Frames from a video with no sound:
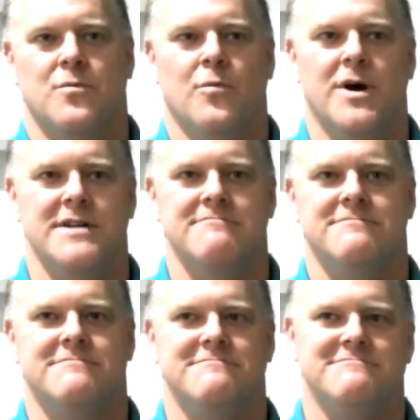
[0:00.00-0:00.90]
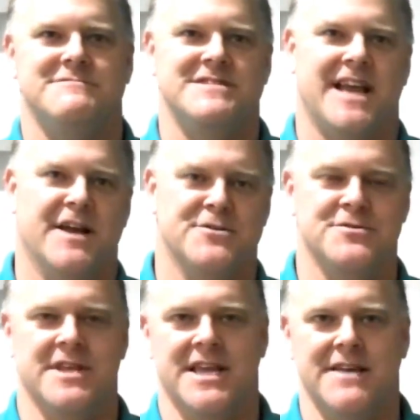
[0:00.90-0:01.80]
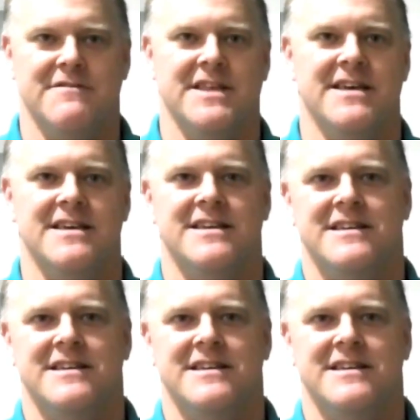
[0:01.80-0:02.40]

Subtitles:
what answers they give in the